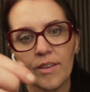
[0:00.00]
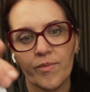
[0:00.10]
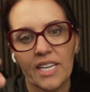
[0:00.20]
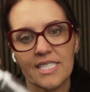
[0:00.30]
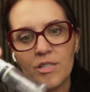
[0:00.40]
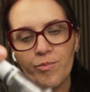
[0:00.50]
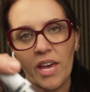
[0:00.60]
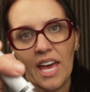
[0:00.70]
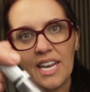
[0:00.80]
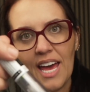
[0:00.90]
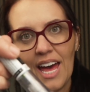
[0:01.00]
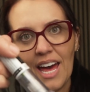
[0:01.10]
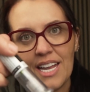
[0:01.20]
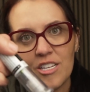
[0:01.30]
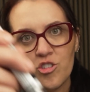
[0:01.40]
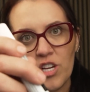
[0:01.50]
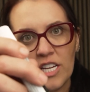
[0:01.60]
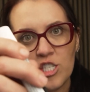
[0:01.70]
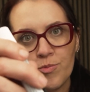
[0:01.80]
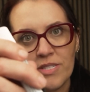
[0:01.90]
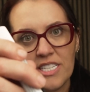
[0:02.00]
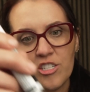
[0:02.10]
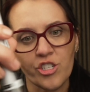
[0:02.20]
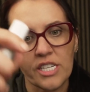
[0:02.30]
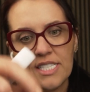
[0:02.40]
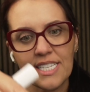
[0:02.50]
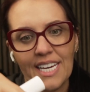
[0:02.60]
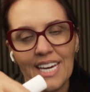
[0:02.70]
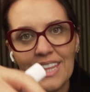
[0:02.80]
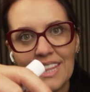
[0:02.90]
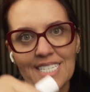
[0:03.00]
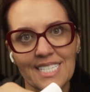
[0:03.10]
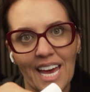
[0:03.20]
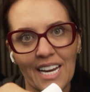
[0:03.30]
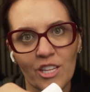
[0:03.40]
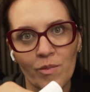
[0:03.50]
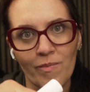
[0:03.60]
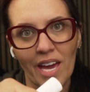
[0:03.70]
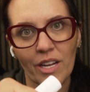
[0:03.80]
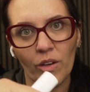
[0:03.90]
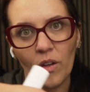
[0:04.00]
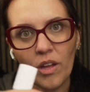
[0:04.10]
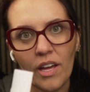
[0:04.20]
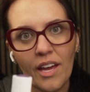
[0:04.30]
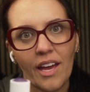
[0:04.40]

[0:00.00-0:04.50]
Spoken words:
because the pen had changed positions, hit the side of the metal